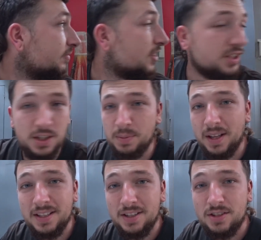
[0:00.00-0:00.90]
because this
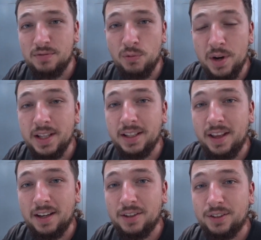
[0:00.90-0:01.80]
place is really
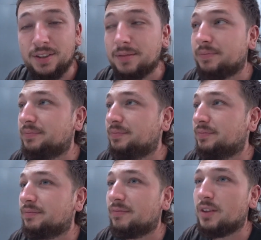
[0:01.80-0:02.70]
that good.
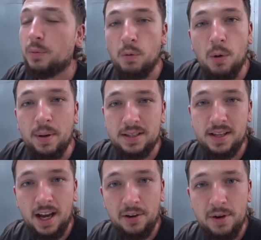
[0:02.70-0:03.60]
We walked past
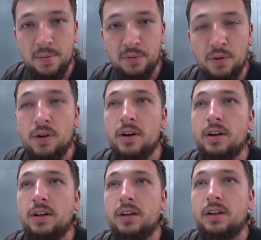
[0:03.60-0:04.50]
the Harry before,
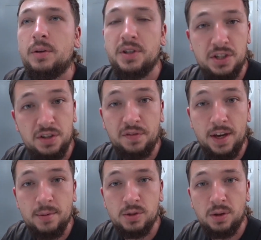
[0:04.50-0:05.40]
which is the
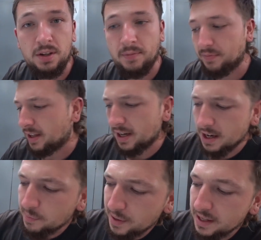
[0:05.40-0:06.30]
famous one, and I had
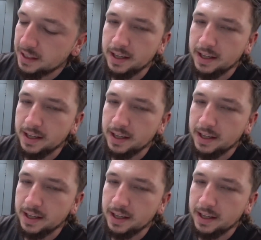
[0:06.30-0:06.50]
a peek